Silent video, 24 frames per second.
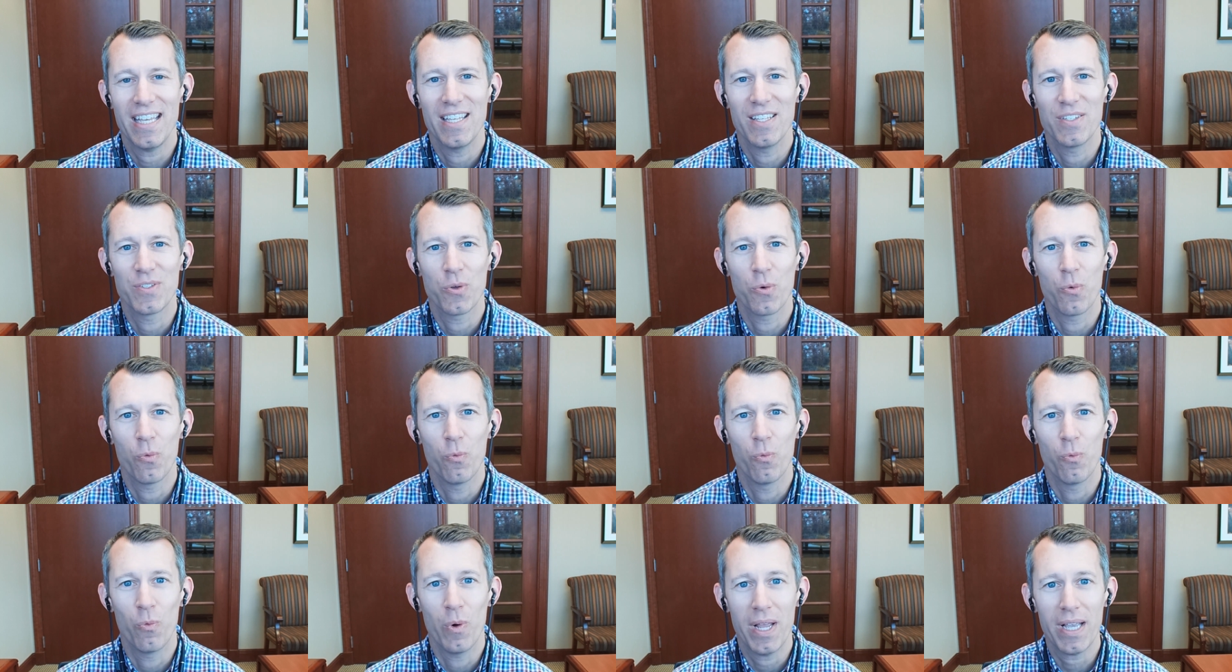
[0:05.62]
is
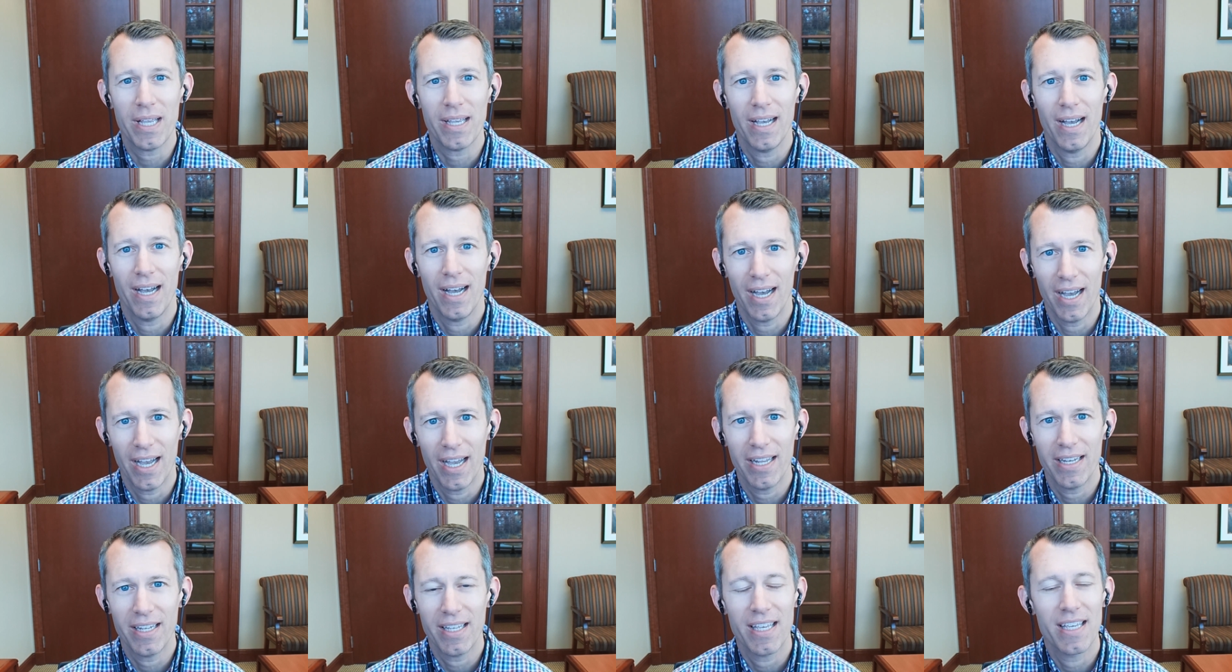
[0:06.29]
Rick
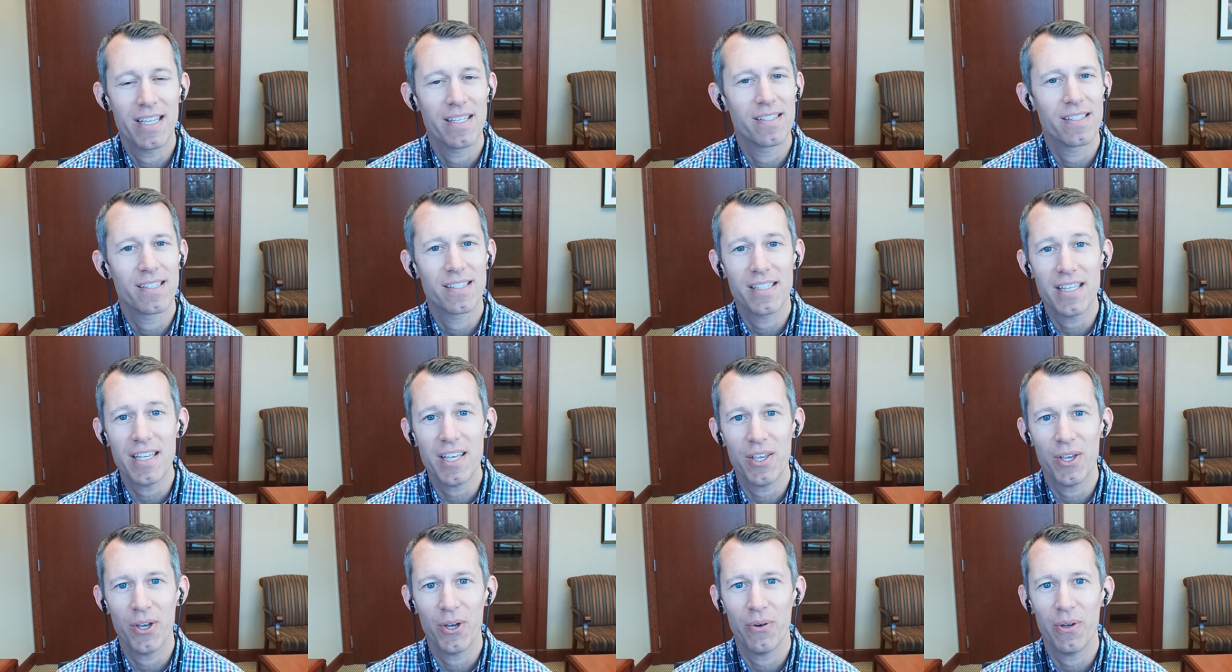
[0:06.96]
Hyde. He's
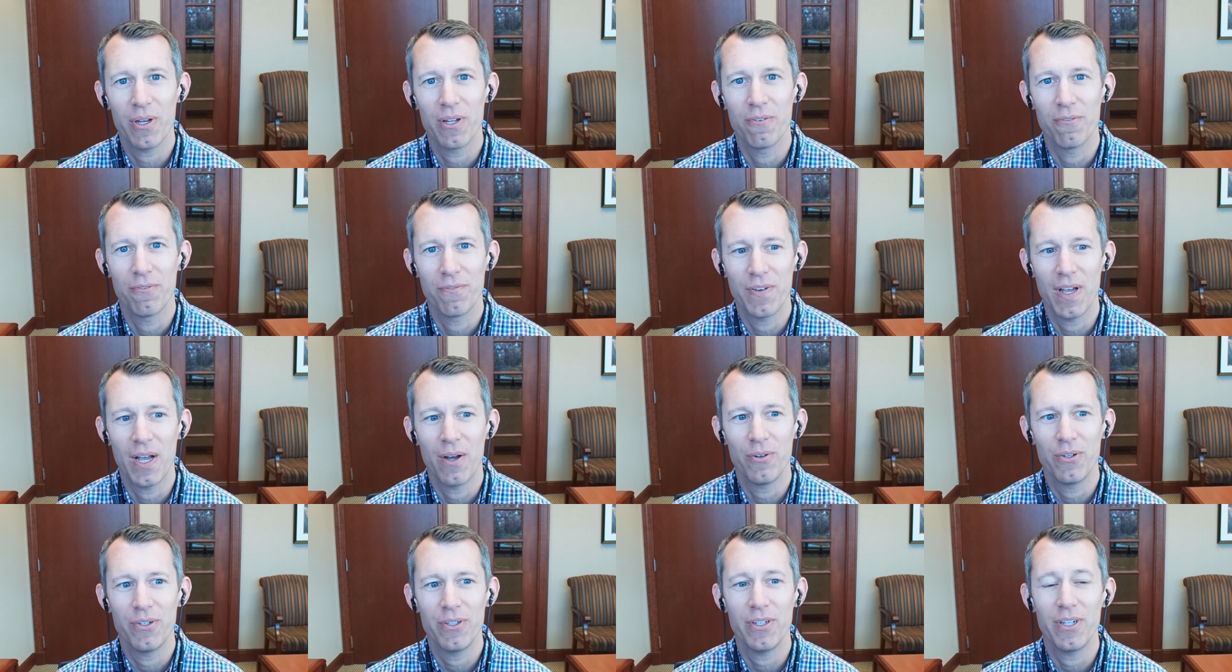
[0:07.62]
CEO and
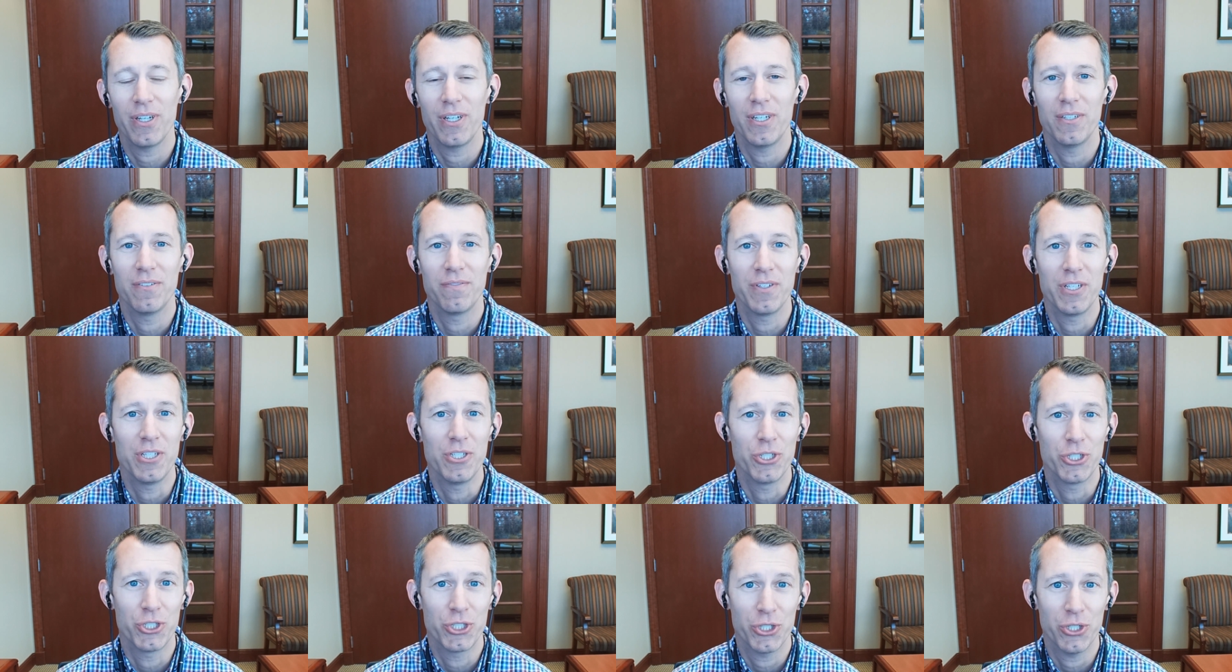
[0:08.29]
founder of
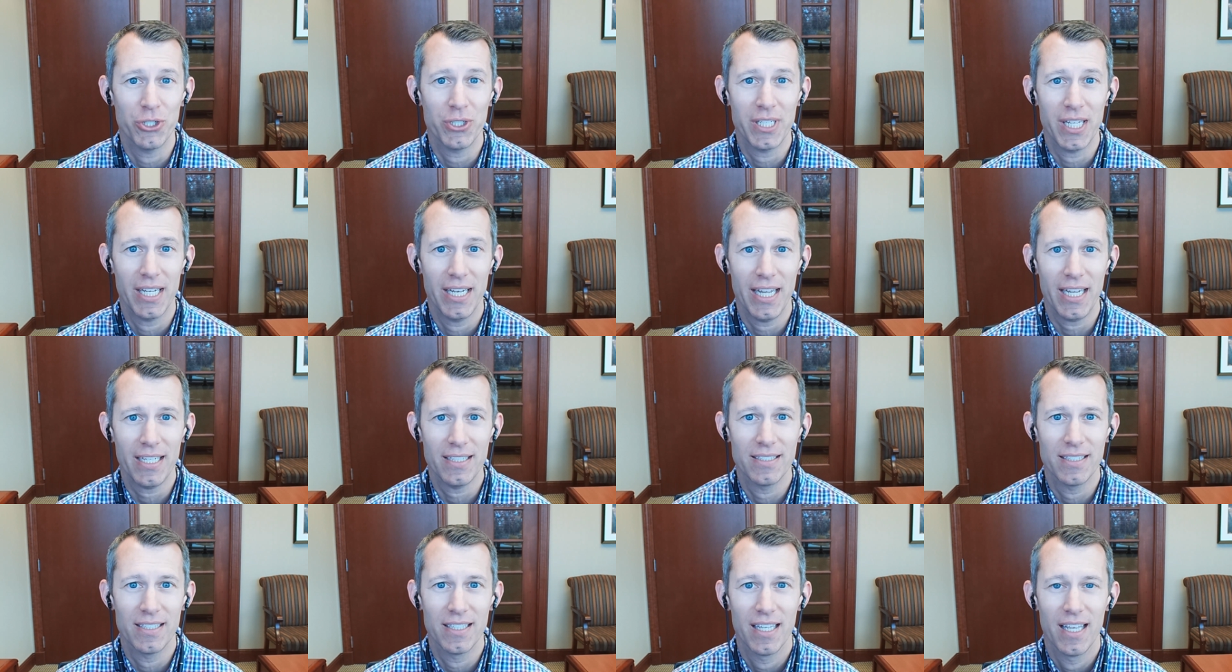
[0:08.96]
Insured
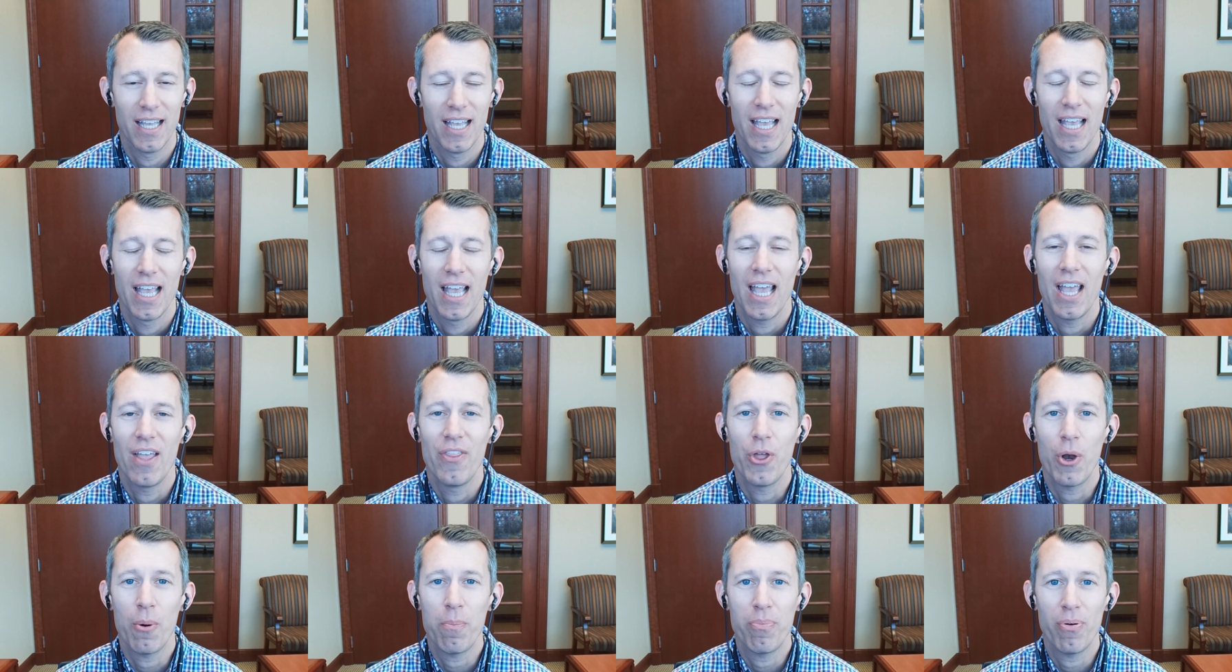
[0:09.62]
Connect,
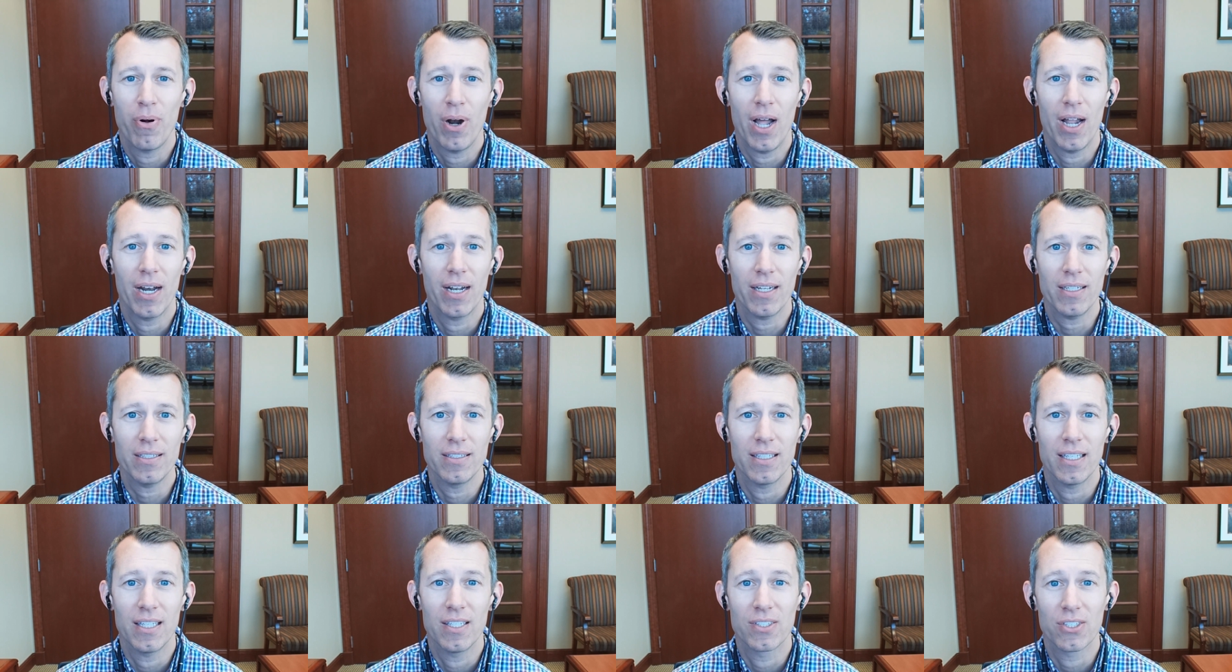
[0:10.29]
and their
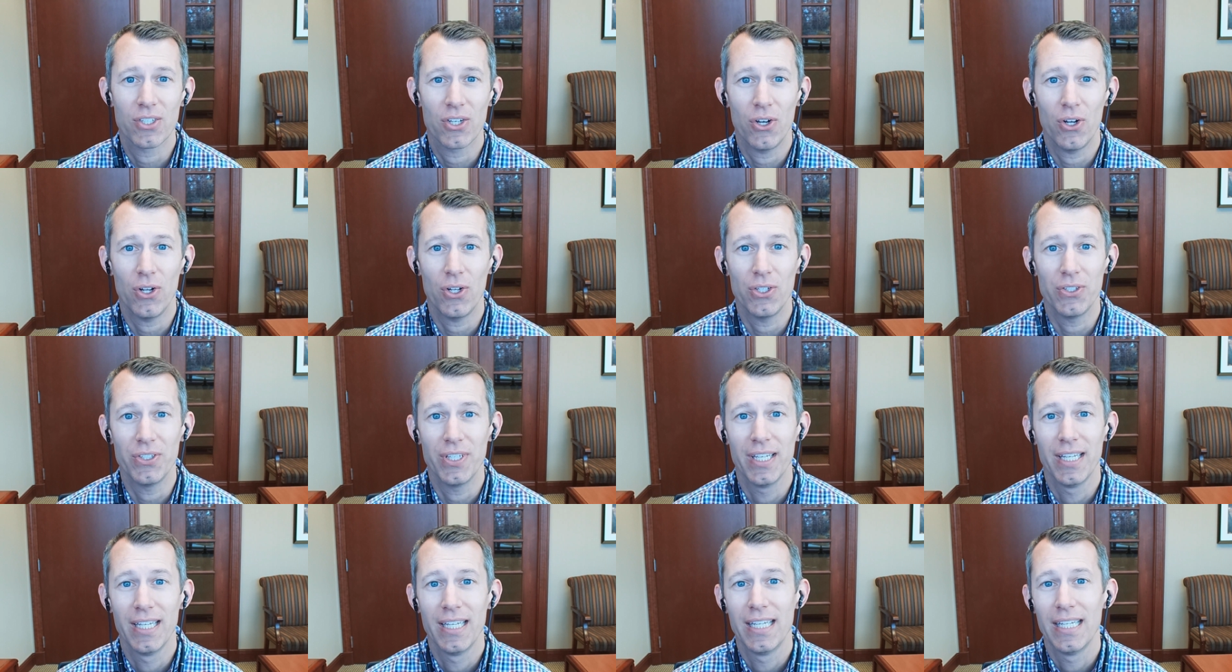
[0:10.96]
product is
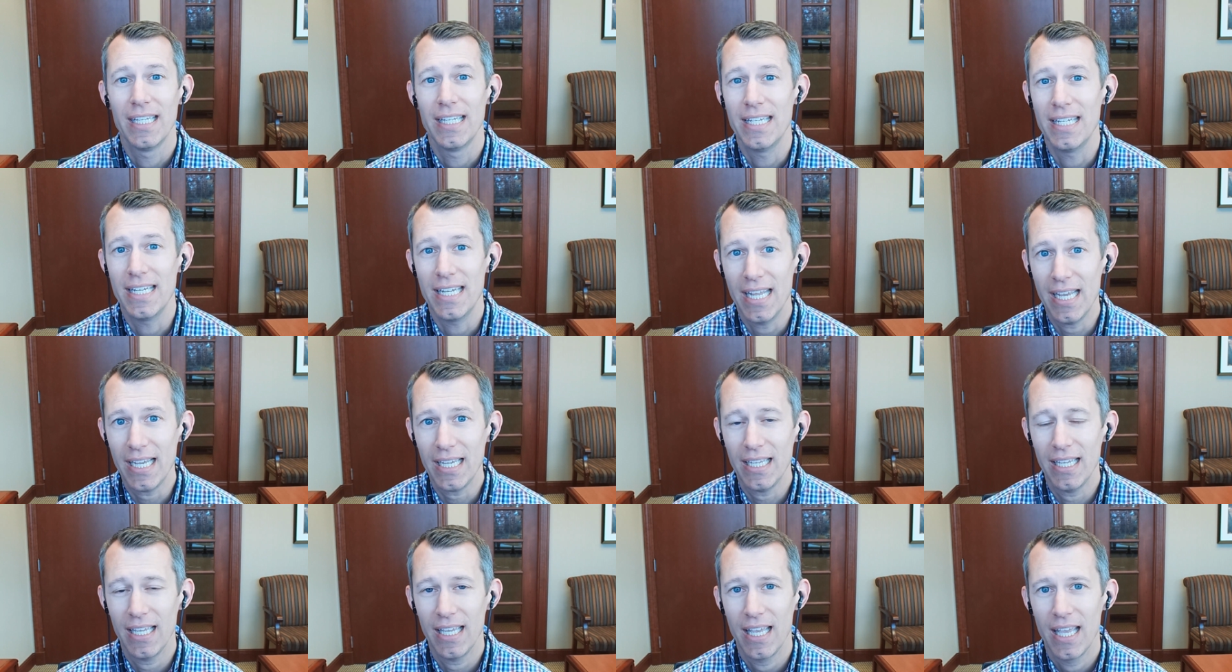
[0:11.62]
called
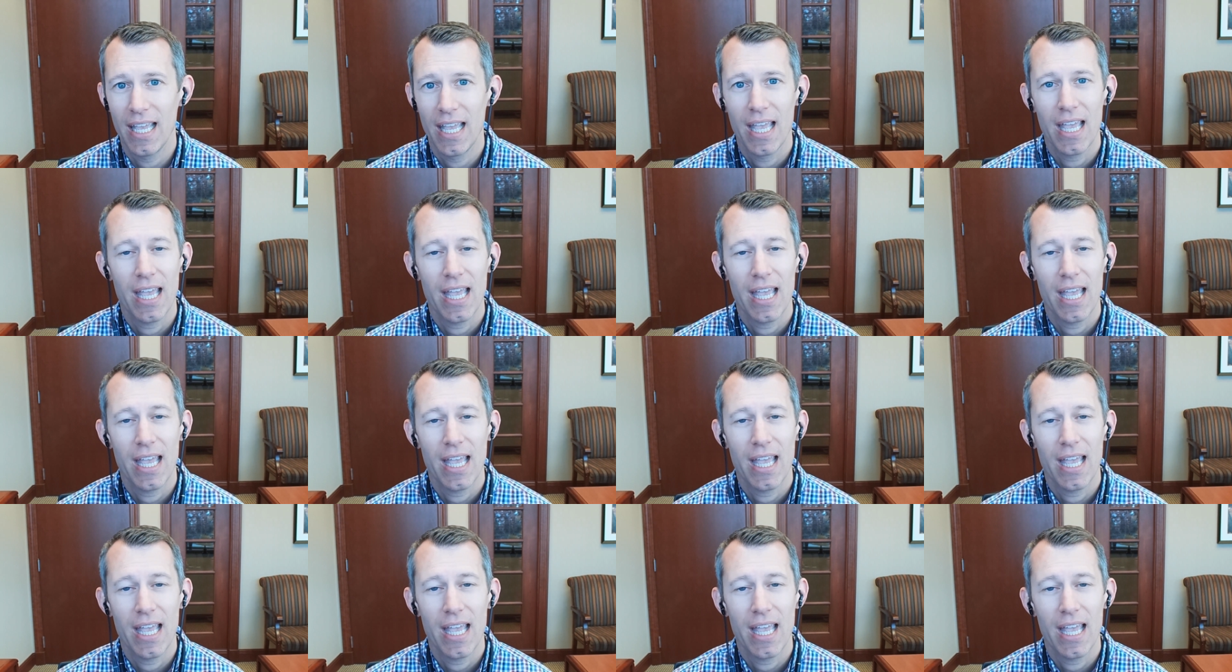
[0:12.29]
NIC.